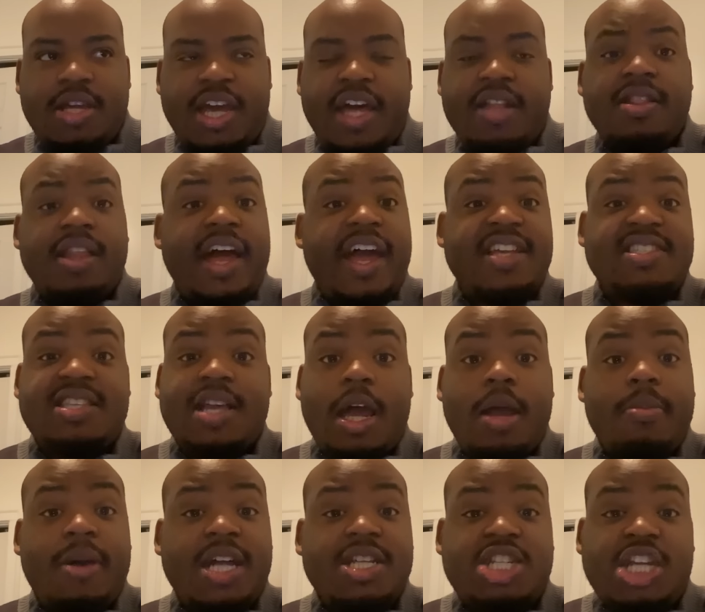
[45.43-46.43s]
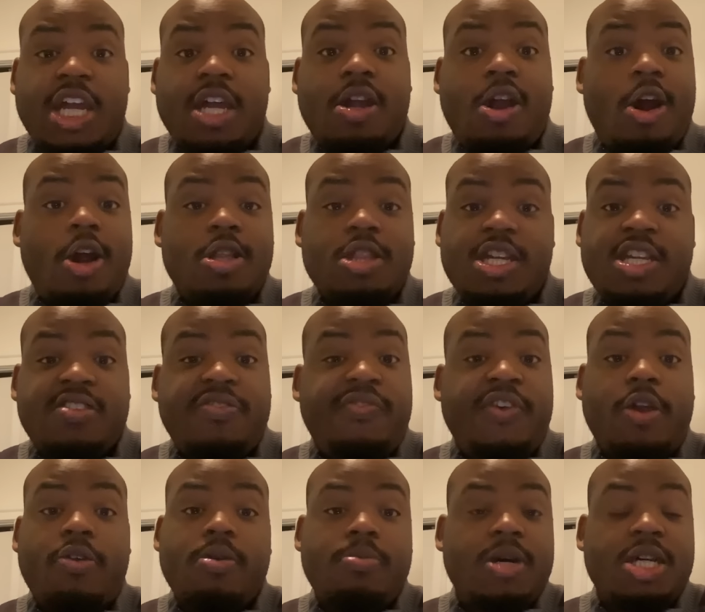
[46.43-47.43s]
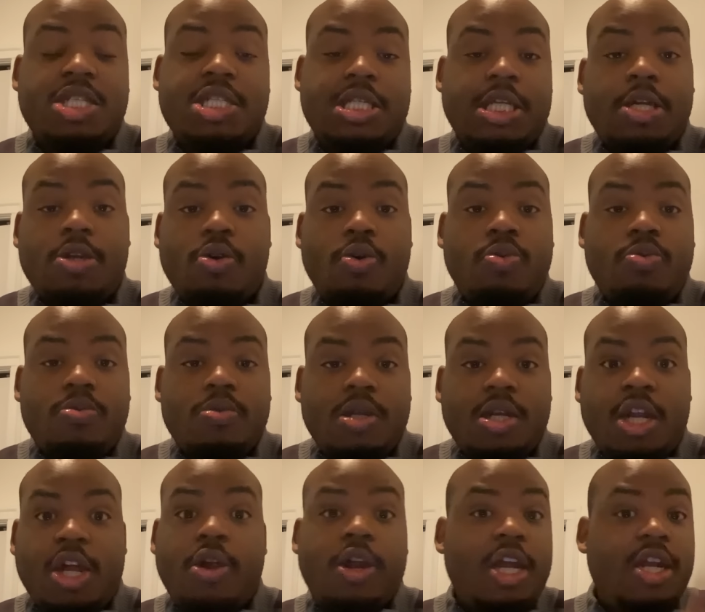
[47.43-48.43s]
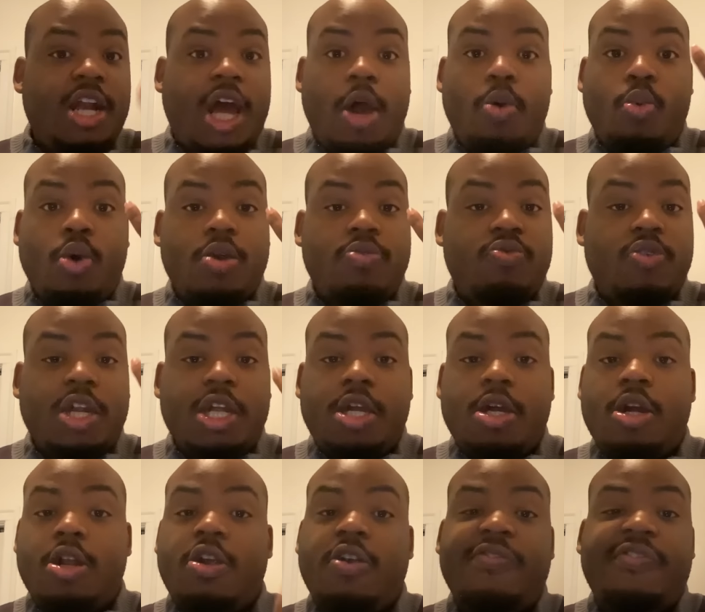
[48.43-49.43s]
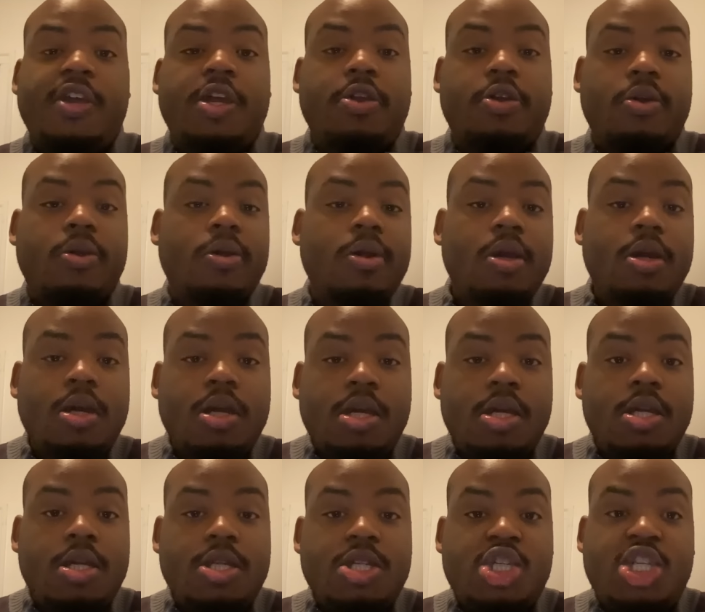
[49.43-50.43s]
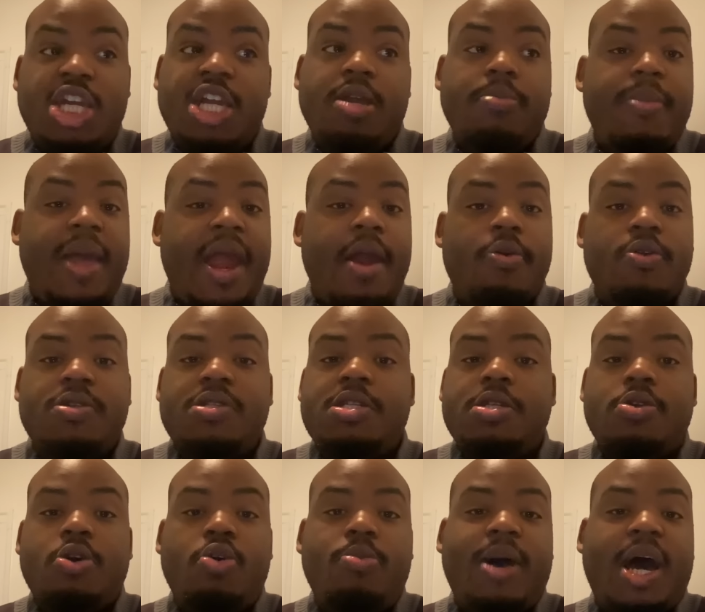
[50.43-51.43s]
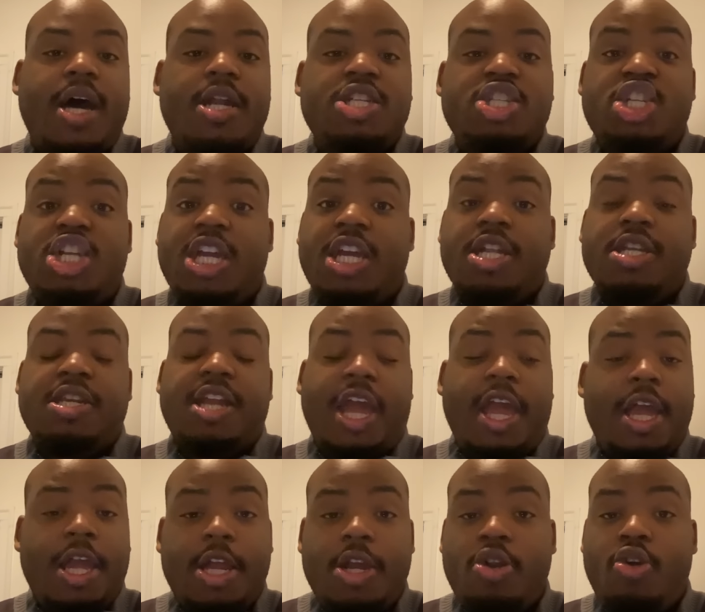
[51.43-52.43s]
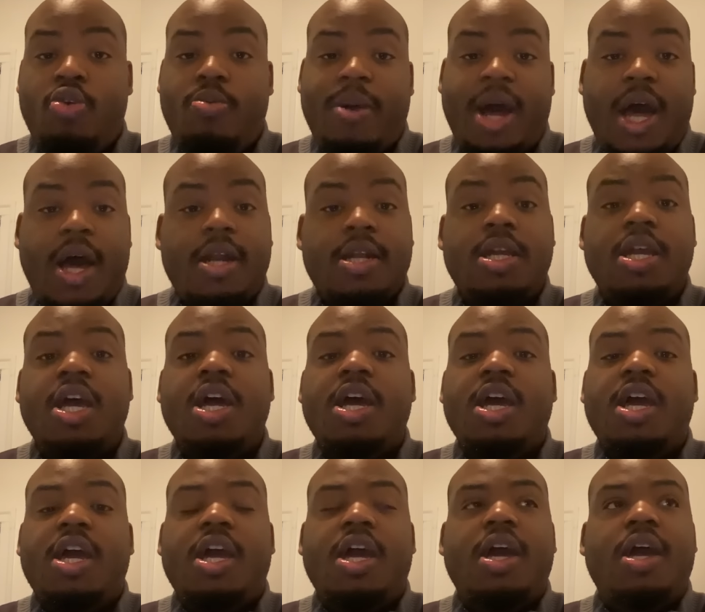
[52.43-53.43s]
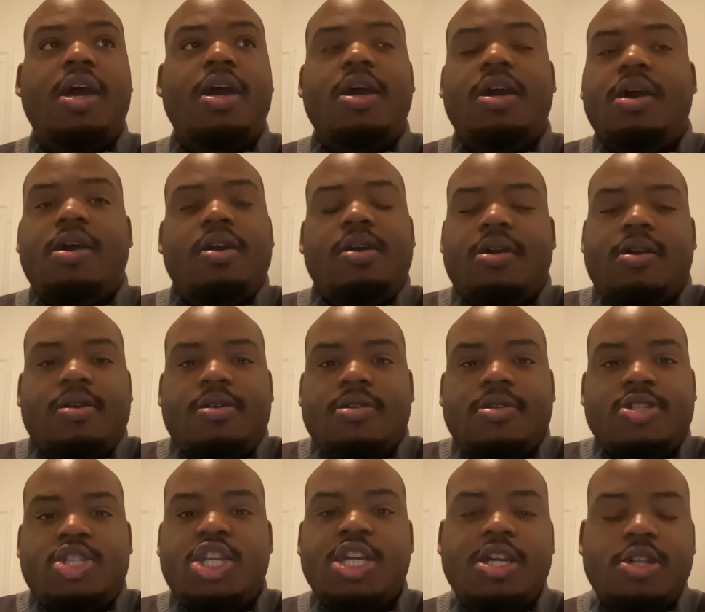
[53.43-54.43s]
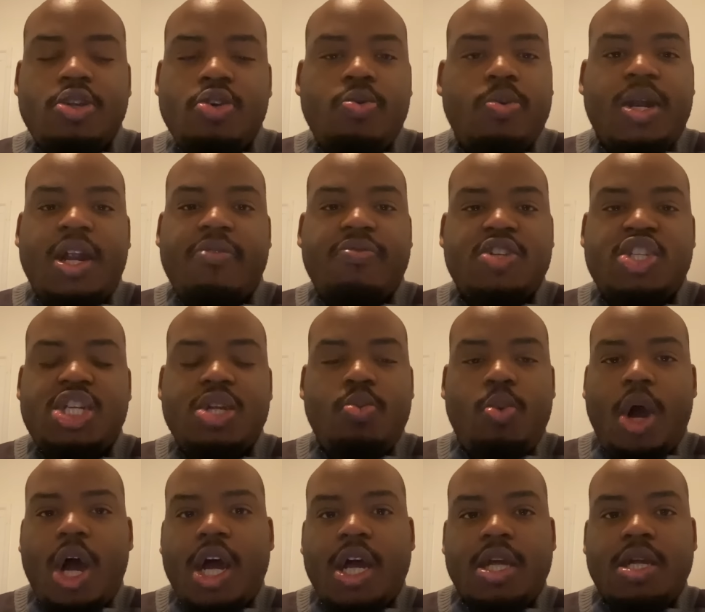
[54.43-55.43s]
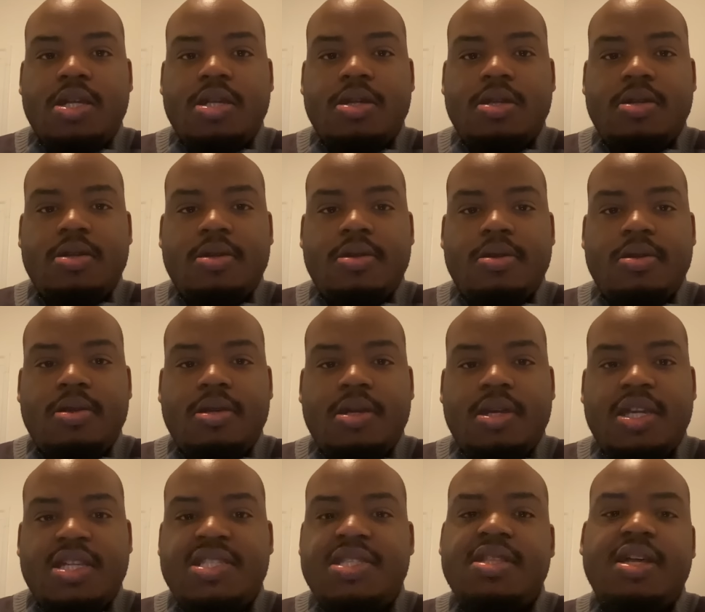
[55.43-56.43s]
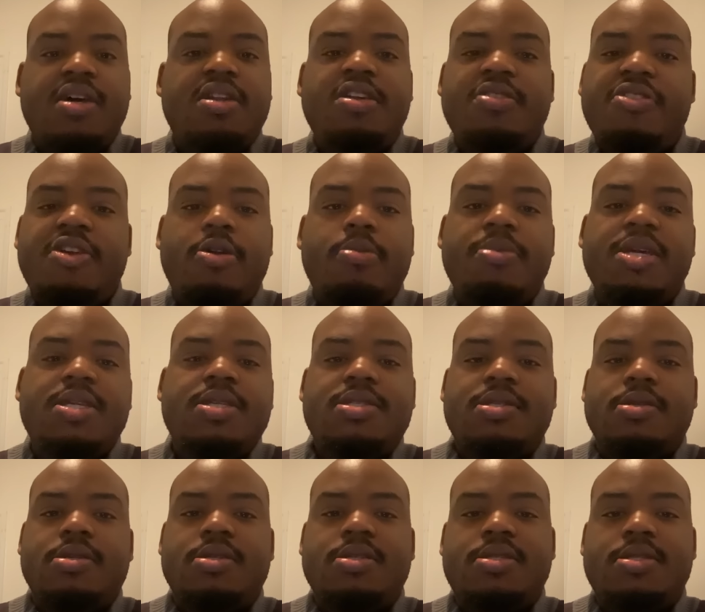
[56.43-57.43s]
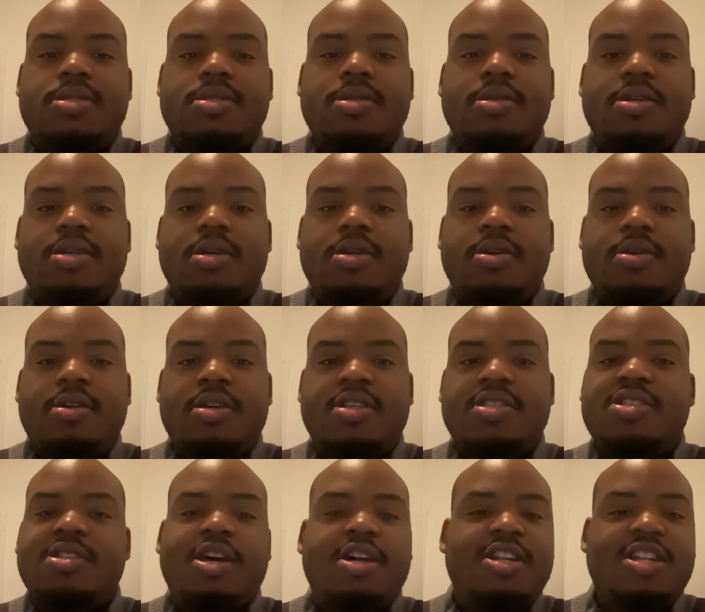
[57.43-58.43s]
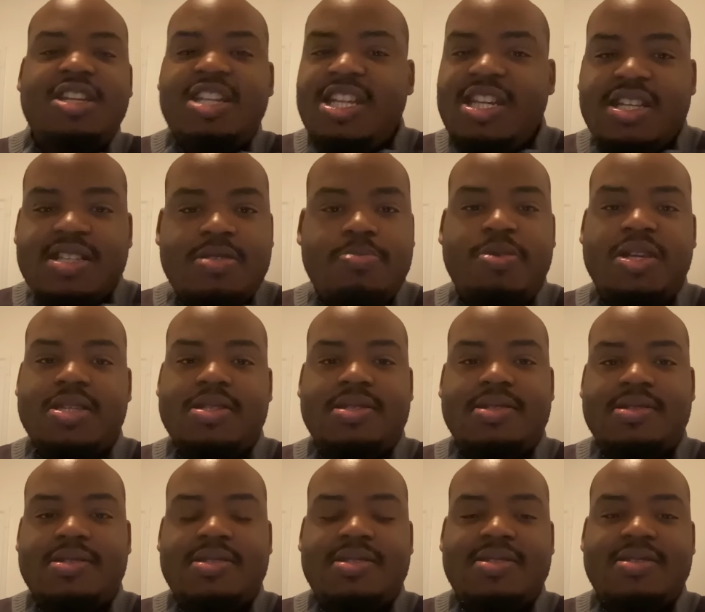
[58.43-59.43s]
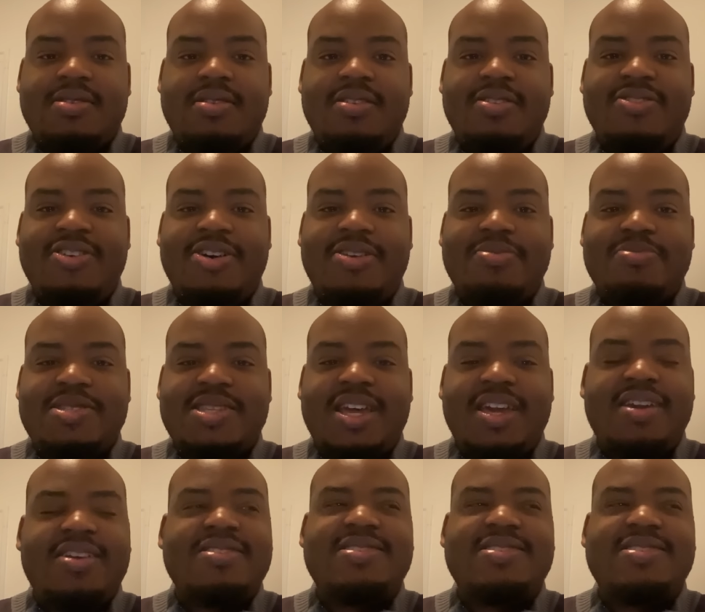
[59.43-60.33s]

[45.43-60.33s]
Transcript: Last time I checked, Carly is very much single. There ain't not one ring on her finger. She ain't married to nobody. She ain't dating nobody. She can do whatever she want. It's none of their business. It's none of Nina's business. You know what I'm saying?